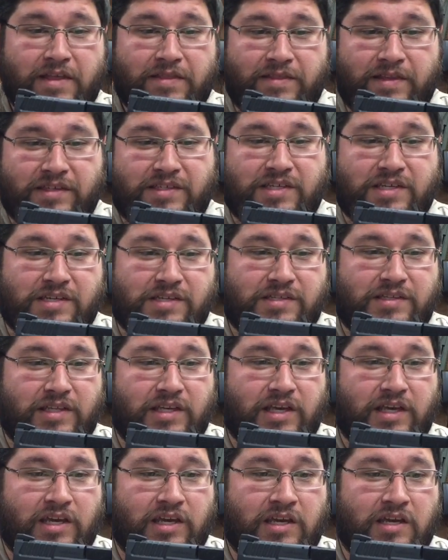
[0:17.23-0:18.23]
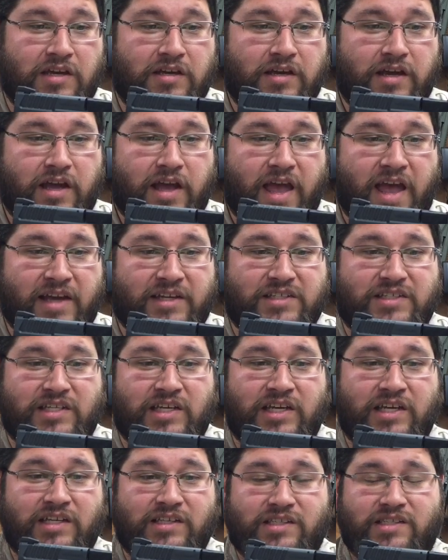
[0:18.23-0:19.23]
This is the
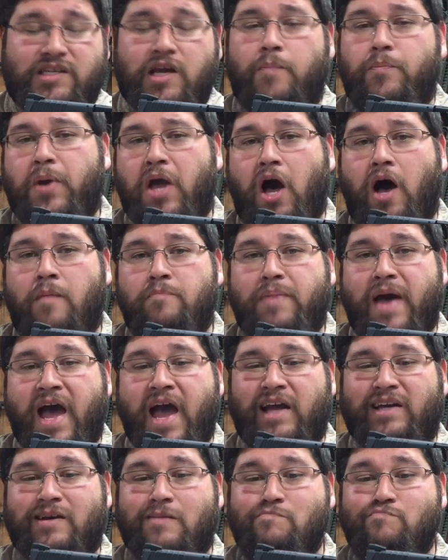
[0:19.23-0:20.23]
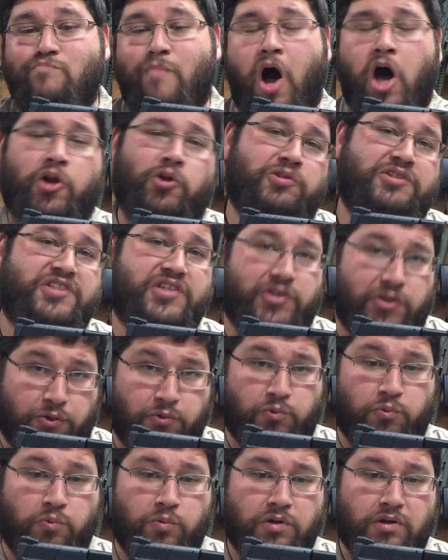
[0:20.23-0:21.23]
XD Subcompact Model
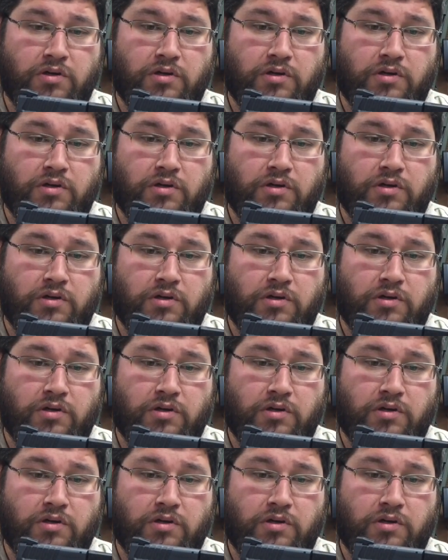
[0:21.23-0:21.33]
2.